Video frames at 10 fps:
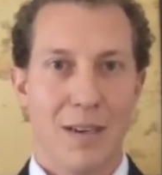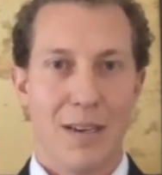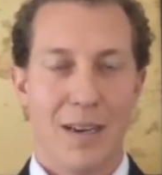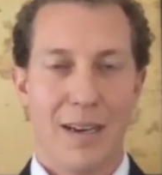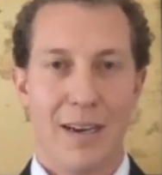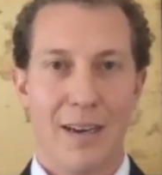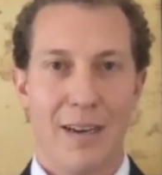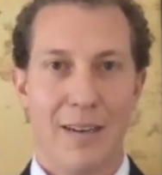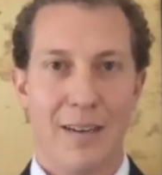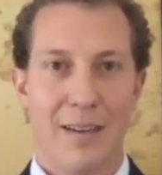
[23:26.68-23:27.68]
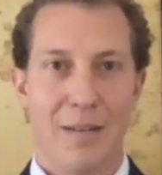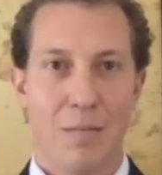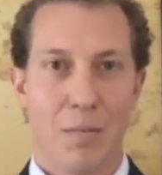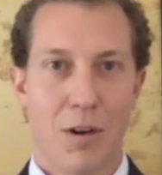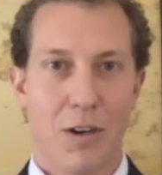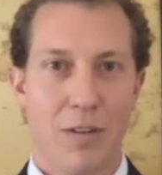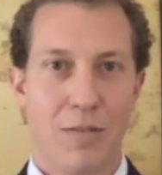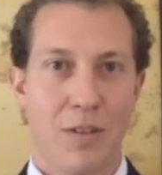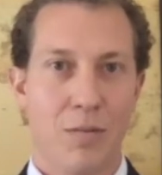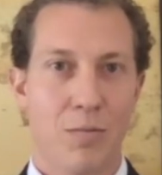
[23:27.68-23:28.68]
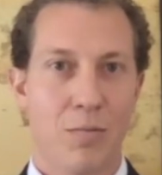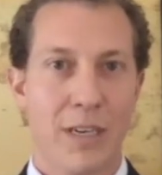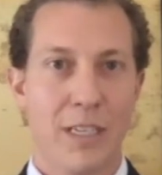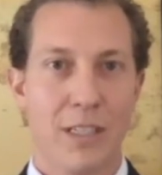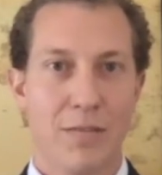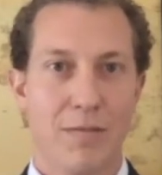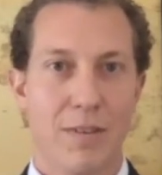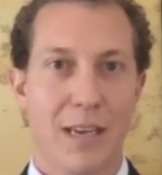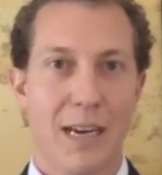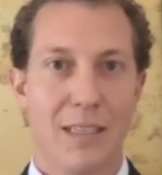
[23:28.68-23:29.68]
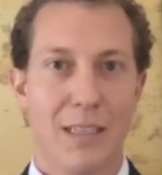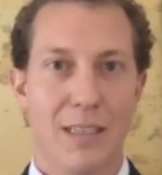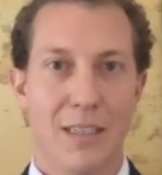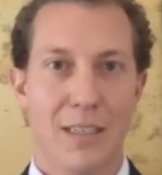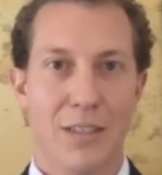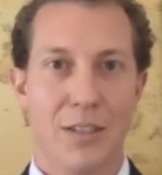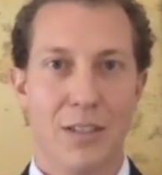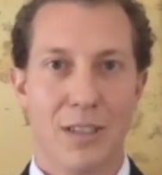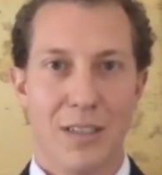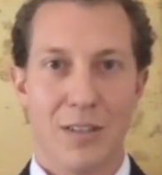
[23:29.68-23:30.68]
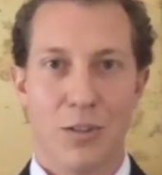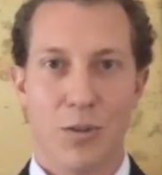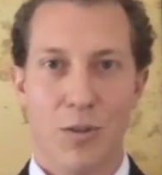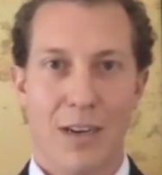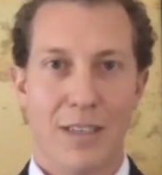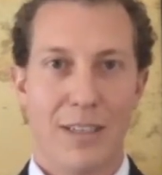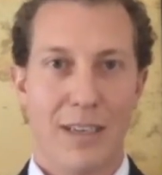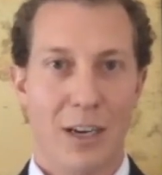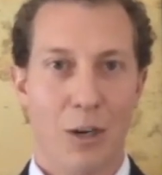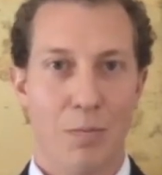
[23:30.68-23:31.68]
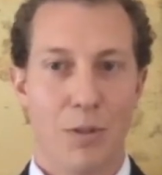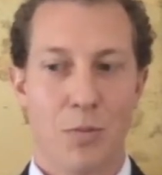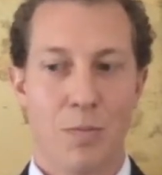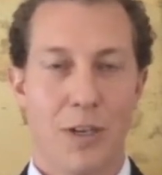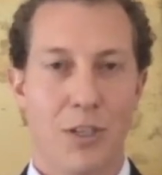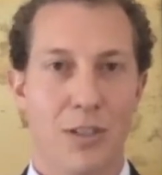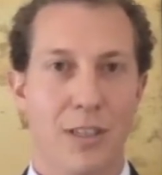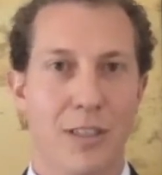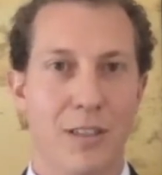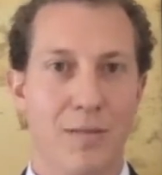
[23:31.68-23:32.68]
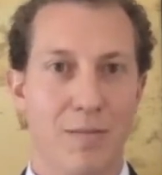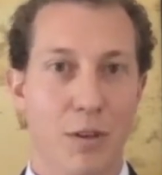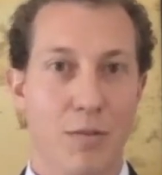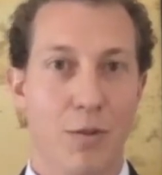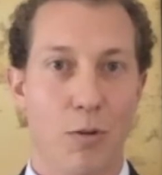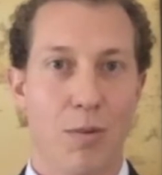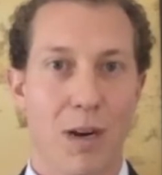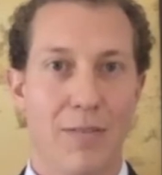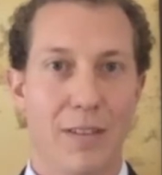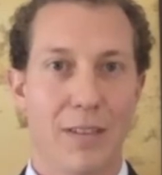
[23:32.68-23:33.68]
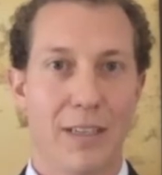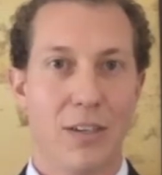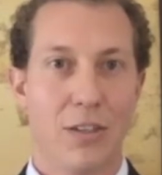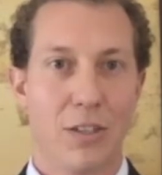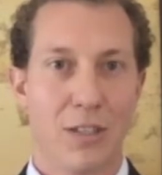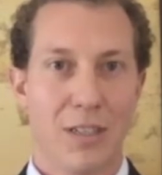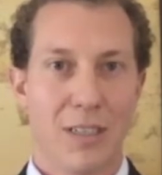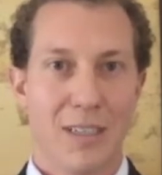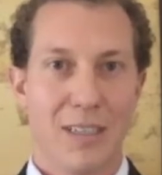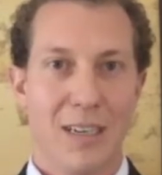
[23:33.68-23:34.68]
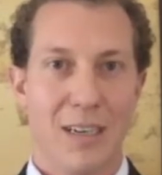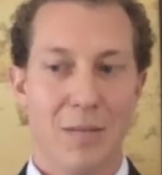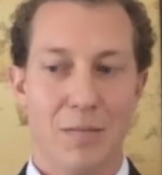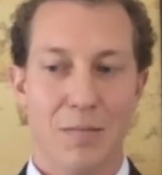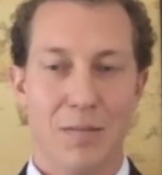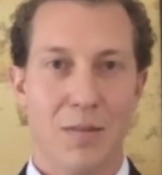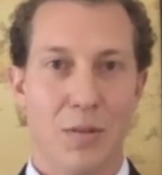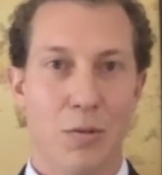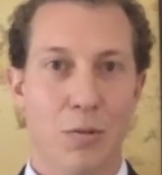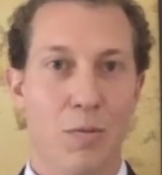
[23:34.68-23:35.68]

And part of the reason for that is trying to help, especially the for-profit leaders, who